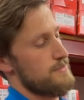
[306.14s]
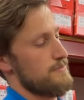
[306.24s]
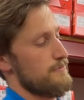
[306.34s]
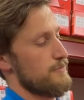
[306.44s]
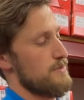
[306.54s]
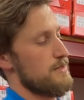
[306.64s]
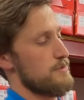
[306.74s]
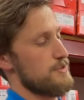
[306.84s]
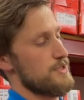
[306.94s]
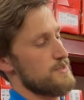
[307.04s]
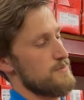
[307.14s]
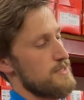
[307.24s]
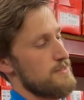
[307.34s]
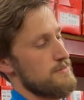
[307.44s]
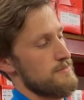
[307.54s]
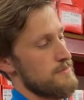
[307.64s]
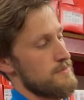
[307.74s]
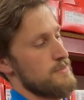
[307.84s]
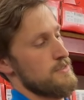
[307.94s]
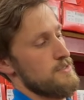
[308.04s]
for minimum adjustment,
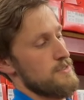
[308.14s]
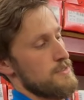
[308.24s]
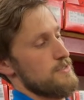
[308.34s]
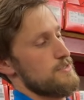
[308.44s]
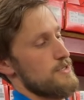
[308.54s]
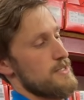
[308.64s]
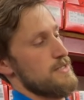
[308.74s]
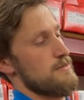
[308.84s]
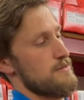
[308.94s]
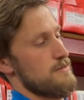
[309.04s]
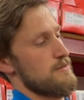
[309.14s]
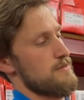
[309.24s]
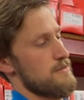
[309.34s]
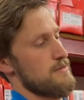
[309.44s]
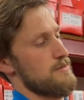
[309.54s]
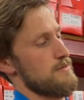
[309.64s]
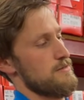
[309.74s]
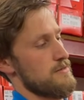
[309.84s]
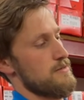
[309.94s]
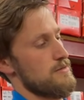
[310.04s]
turn it
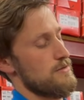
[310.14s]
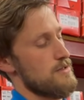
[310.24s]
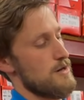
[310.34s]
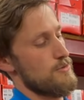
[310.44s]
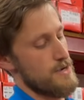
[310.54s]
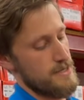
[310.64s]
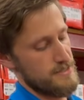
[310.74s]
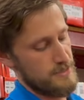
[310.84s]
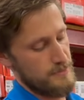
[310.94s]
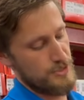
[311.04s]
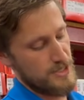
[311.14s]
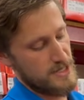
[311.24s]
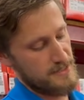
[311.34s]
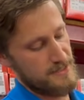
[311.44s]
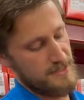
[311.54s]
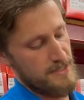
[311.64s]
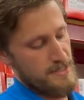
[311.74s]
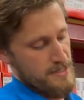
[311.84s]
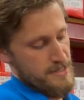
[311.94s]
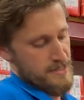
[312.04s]
clockwise to adjust,
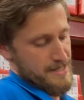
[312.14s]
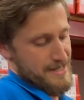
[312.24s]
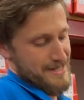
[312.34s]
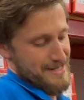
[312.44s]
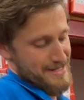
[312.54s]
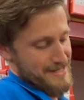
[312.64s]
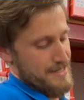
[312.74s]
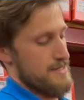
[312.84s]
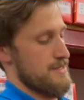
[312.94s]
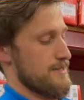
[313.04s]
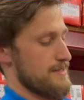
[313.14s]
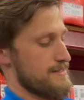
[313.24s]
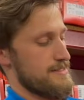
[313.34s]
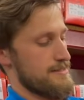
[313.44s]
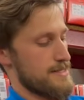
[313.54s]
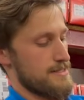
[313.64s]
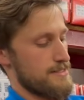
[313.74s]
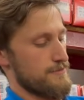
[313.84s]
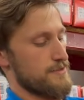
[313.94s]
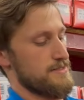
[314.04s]
and you can see that
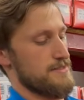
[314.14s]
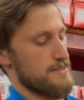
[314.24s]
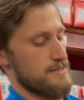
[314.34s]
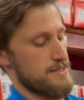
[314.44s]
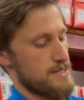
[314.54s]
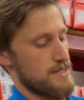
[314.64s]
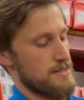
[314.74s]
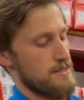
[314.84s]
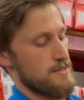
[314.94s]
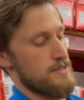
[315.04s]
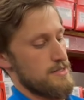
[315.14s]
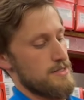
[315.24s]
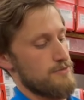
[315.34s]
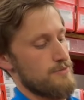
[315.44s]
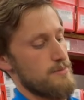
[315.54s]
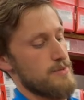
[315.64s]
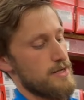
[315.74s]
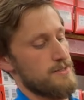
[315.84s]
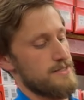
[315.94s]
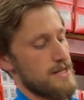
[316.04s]
difference in
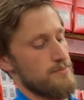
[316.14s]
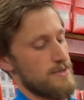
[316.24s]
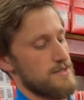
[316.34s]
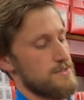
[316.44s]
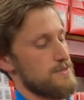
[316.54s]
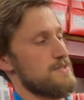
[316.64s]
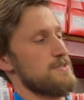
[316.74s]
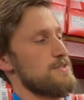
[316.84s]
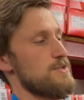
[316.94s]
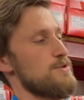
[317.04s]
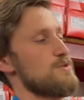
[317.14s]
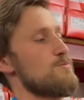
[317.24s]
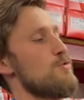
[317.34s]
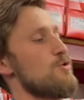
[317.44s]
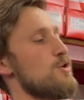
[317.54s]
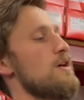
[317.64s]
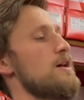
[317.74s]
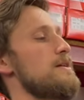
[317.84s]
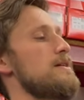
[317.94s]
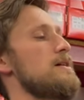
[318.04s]
rebound damping. So this is used more
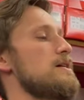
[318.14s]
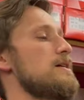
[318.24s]
on